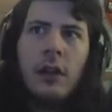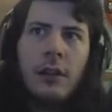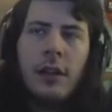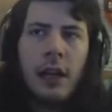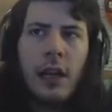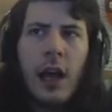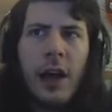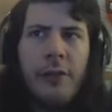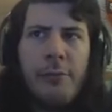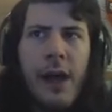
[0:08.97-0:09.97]
did a
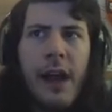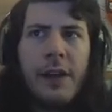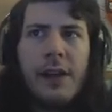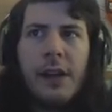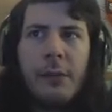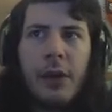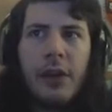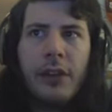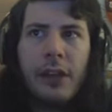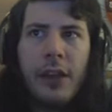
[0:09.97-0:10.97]
lot of maddening
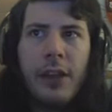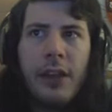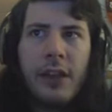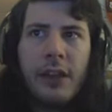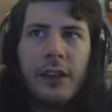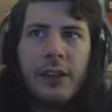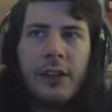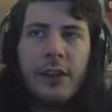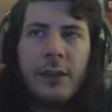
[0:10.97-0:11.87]
puzzly things.